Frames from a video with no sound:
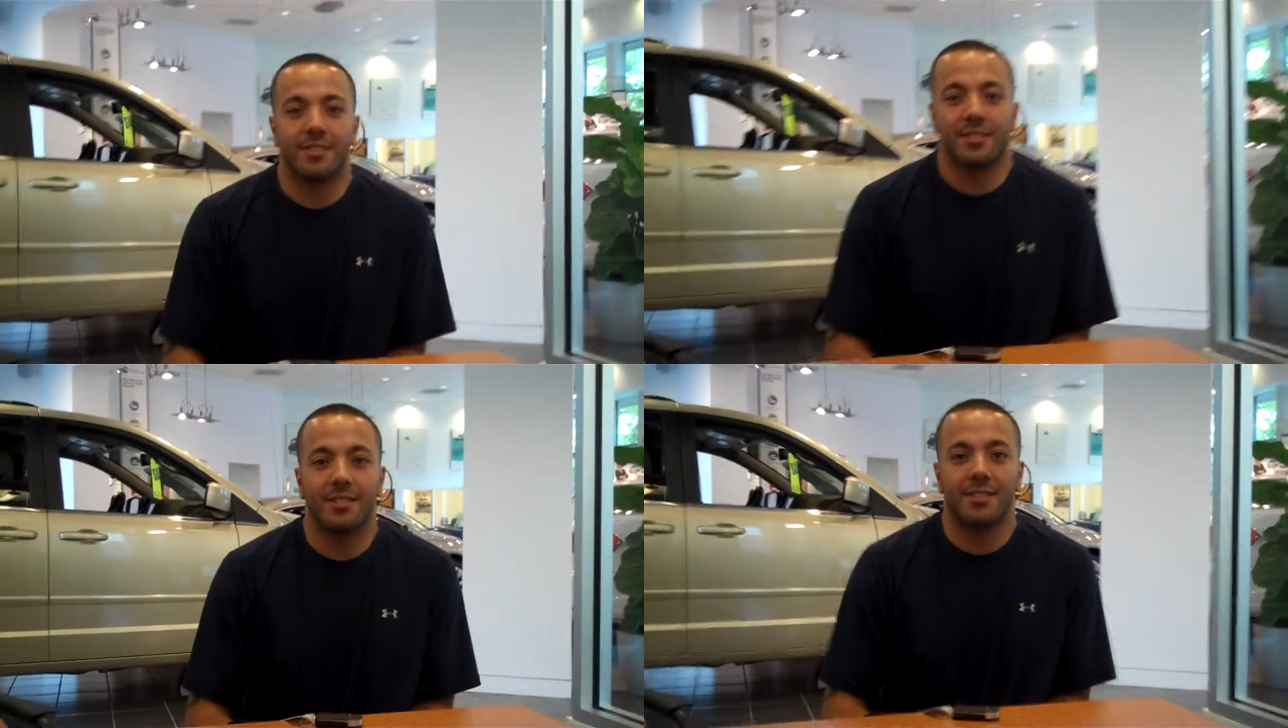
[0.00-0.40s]

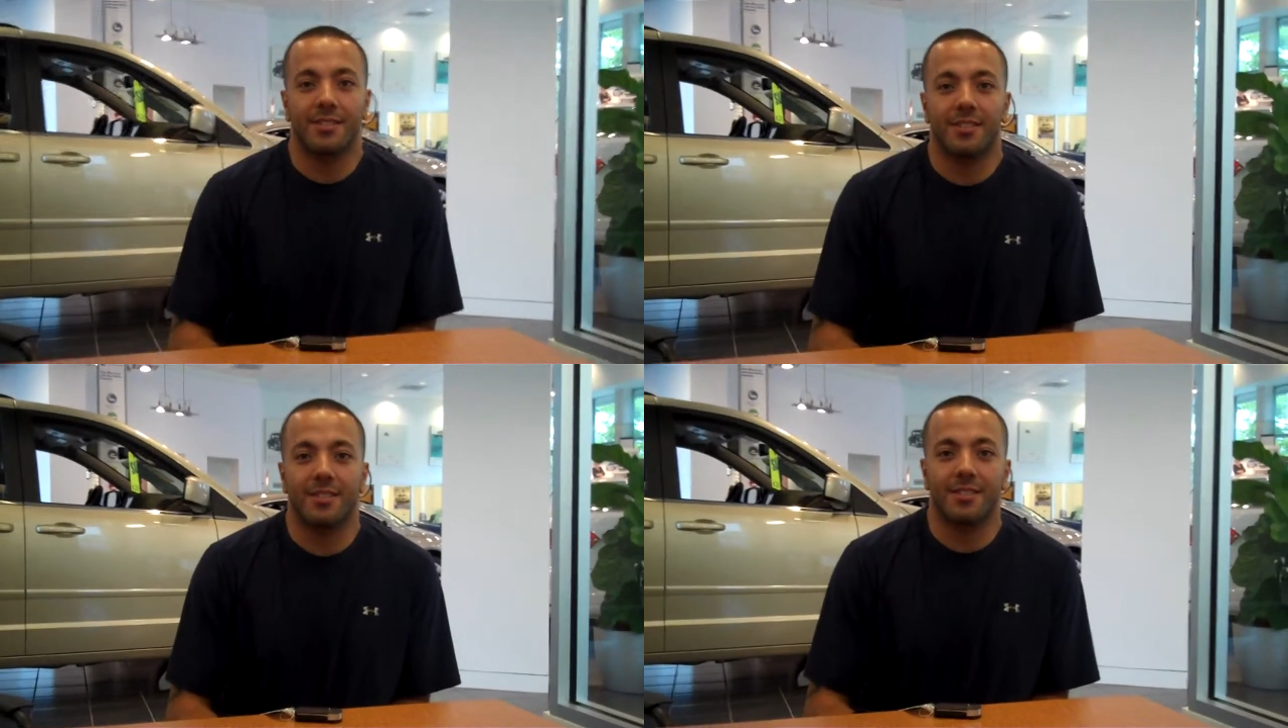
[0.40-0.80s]
right,
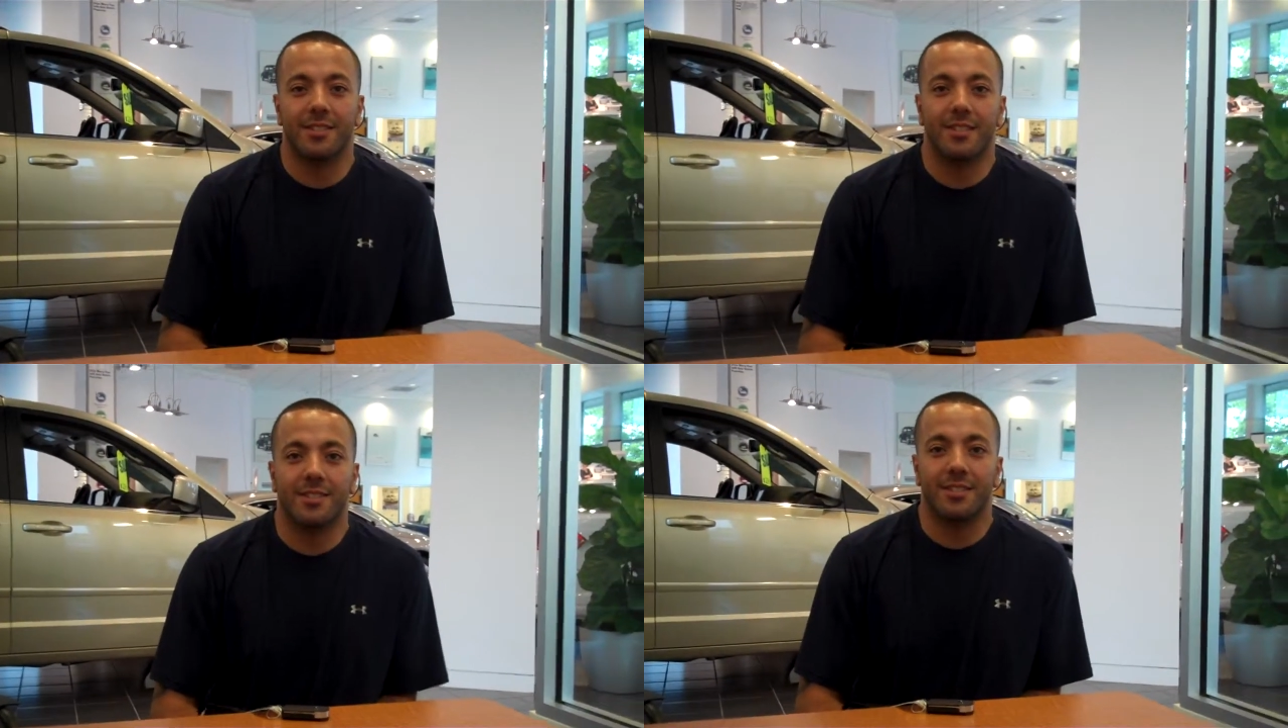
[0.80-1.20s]

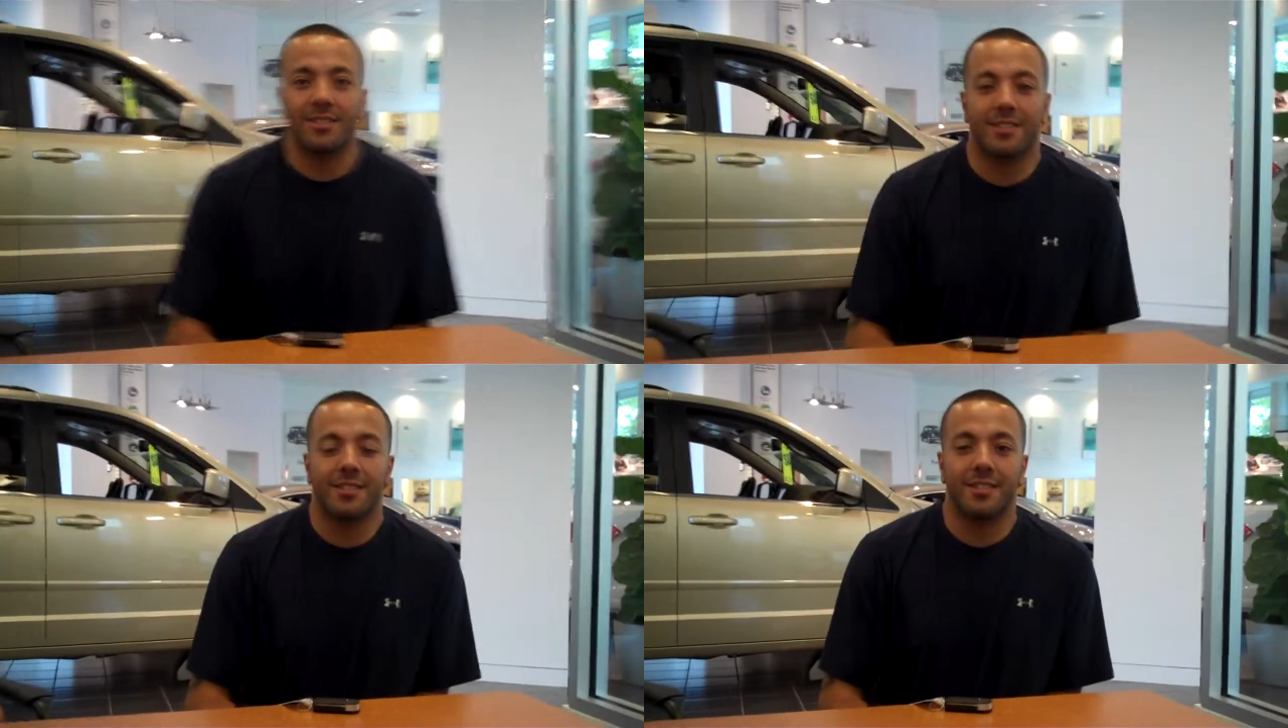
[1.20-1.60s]
congratulations on
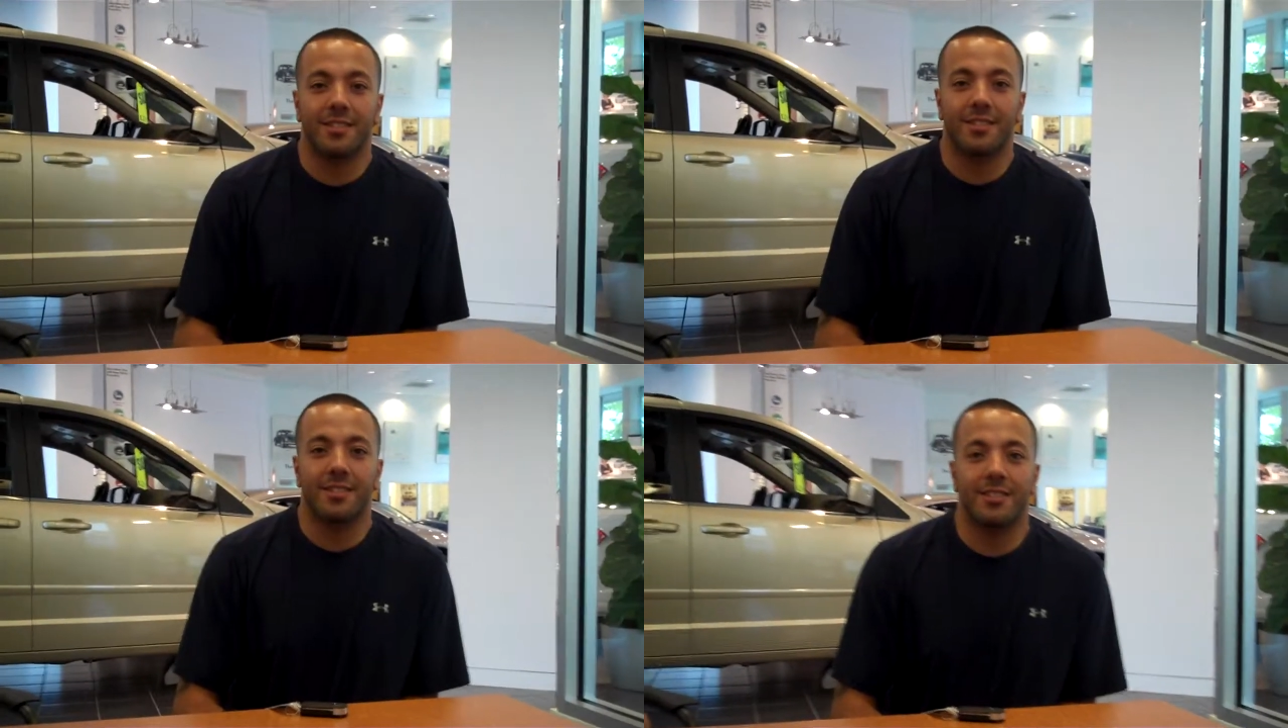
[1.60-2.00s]

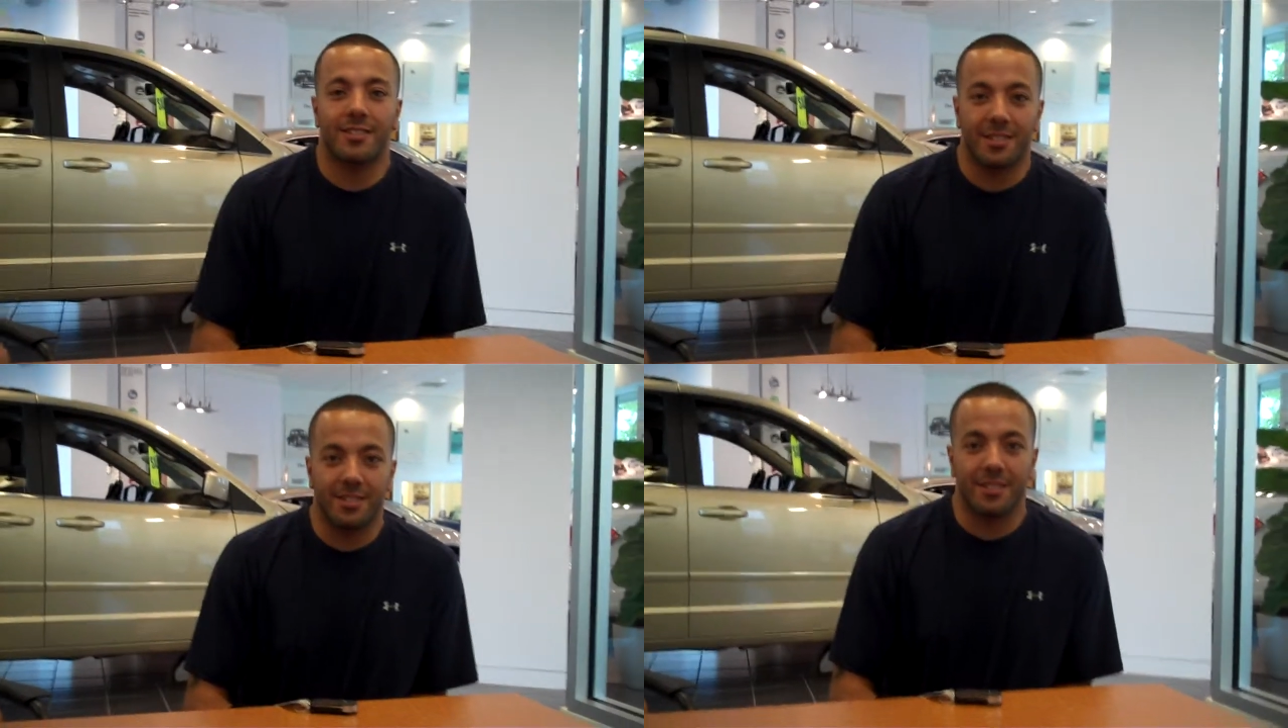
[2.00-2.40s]
your purchase
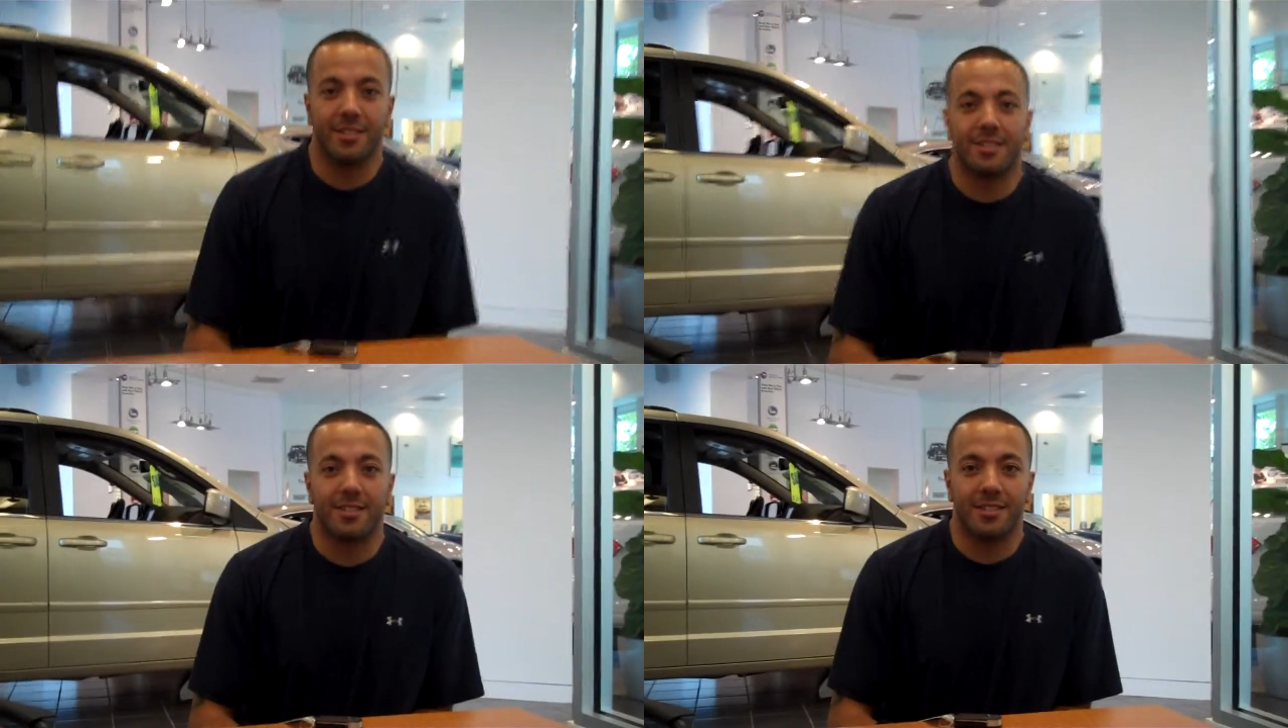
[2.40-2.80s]
of your new
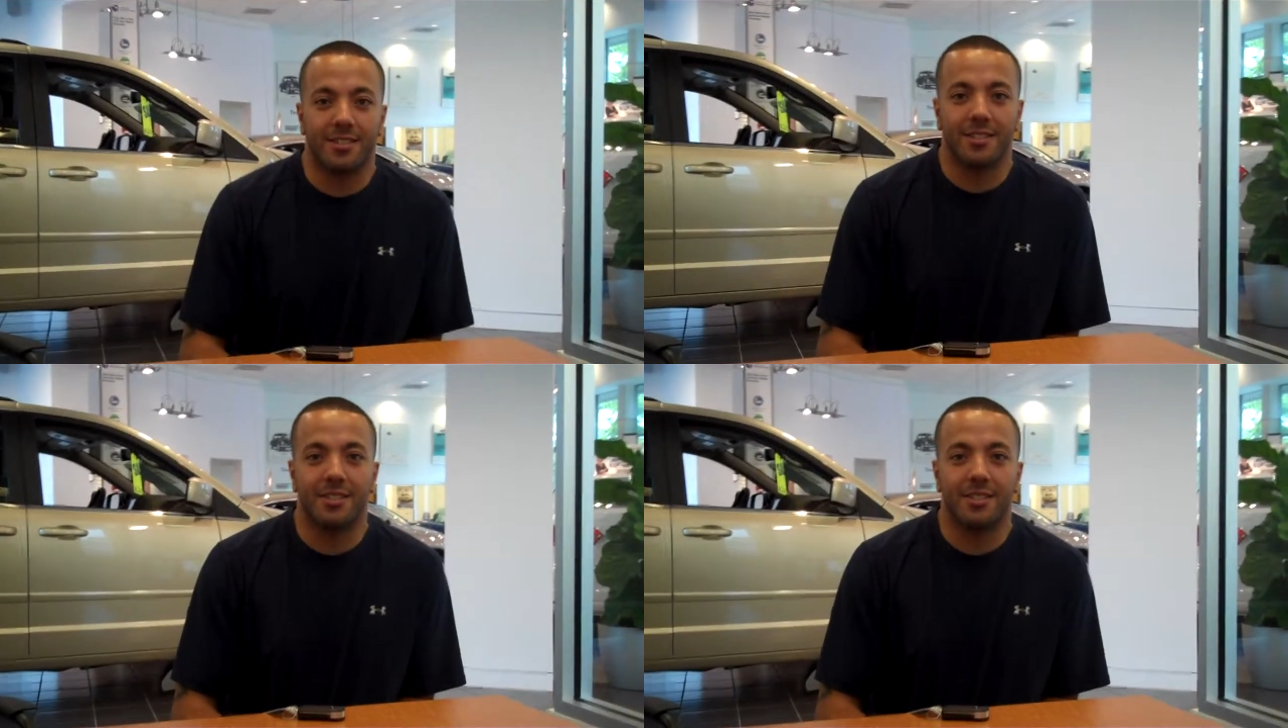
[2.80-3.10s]
vehicle.